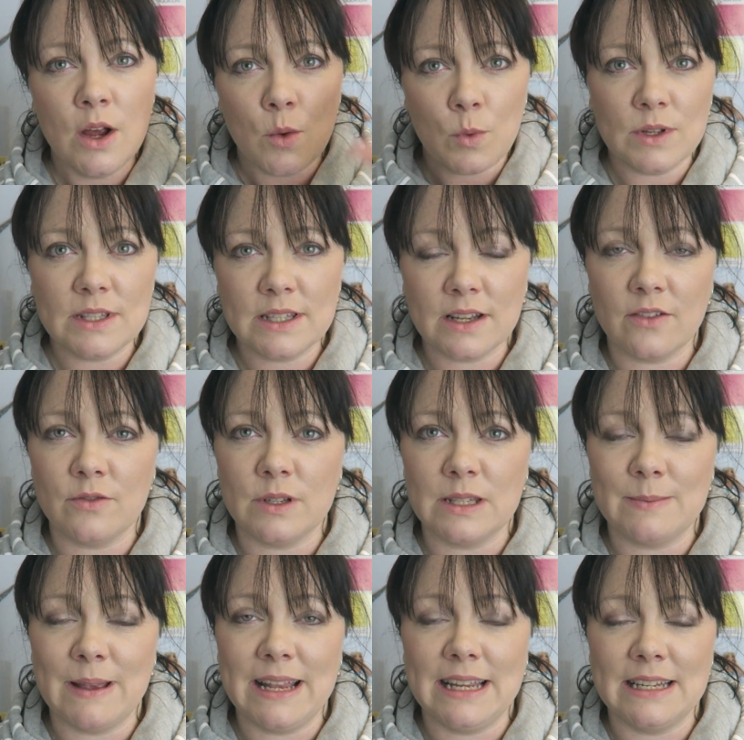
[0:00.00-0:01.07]
once the
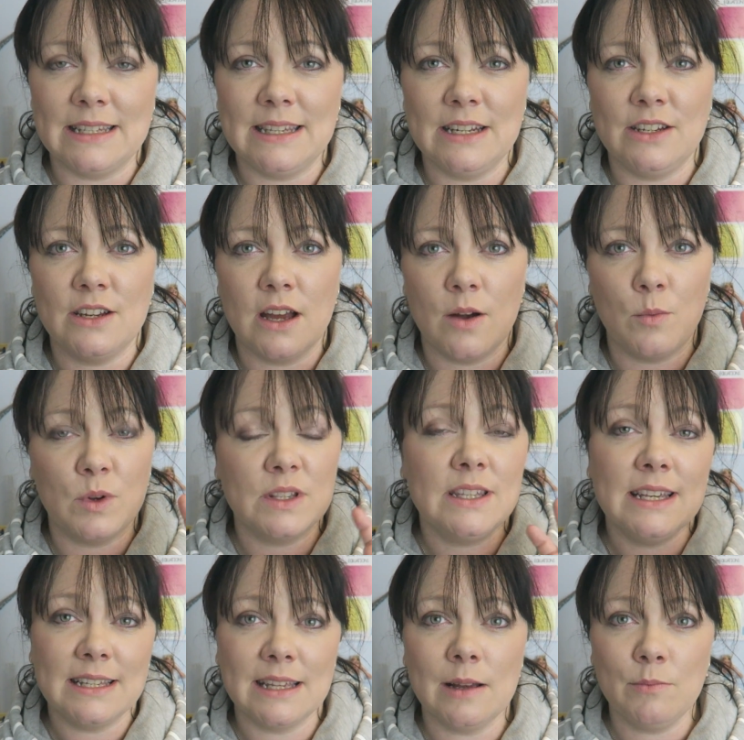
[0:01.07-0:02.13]
government's make a decision, um, once
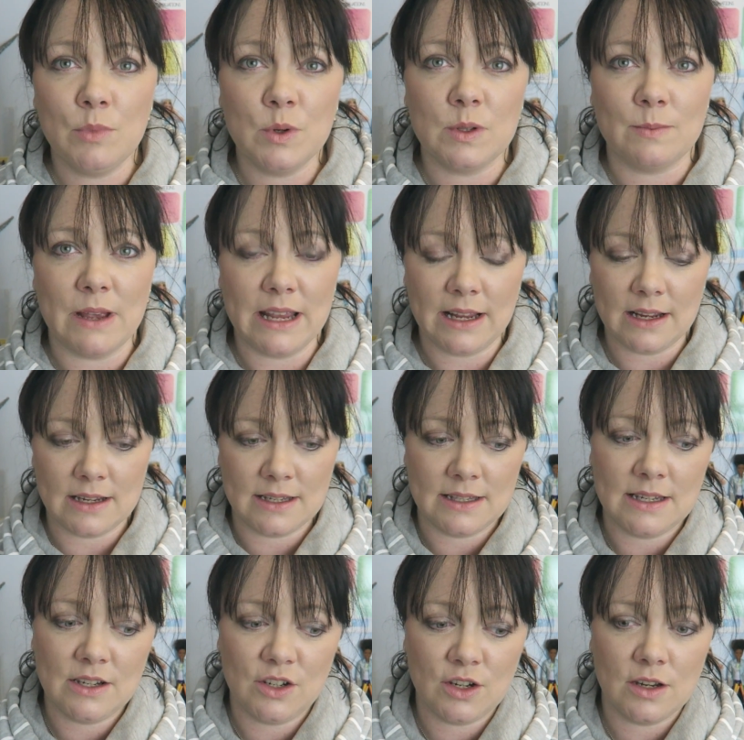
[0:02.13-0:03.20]
the exam boards make a
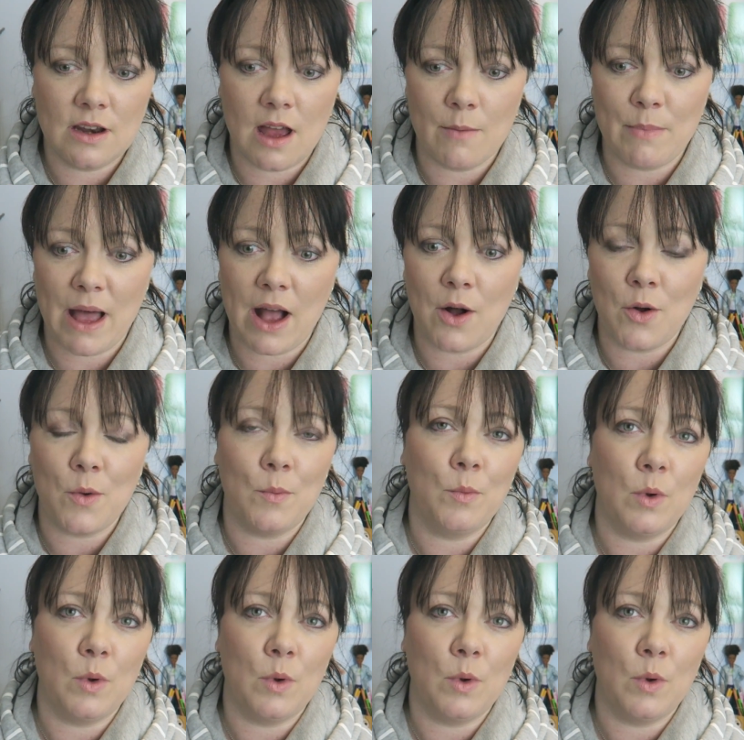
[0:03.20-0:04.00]
decision about